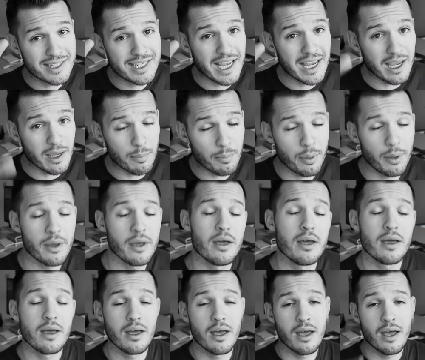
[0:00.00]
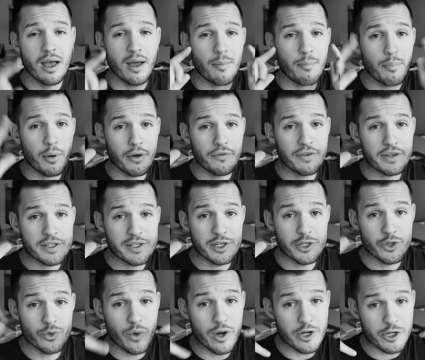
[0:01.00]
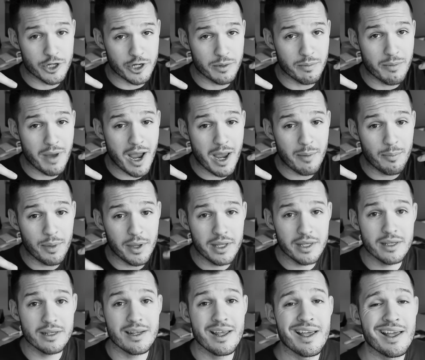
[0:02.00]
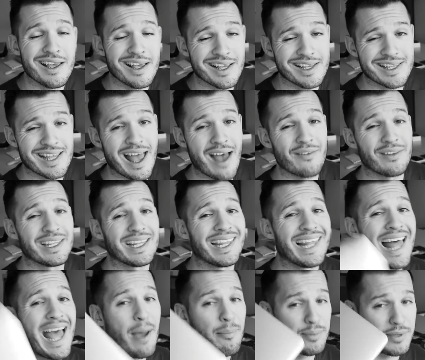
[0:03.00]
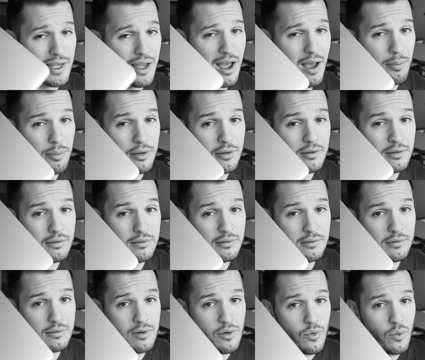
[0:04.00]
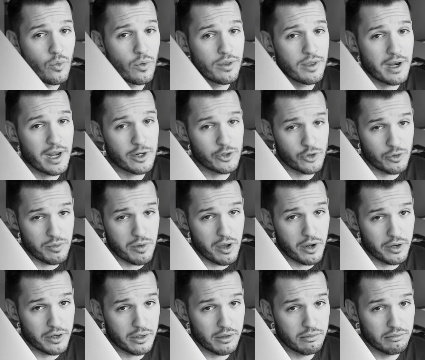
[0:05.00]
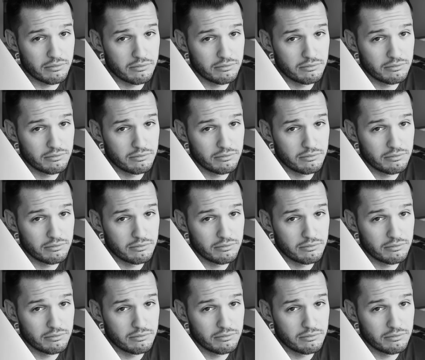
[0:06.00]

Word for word: tip, perfect situation in my opinion is to have a laptop with an extra monitor.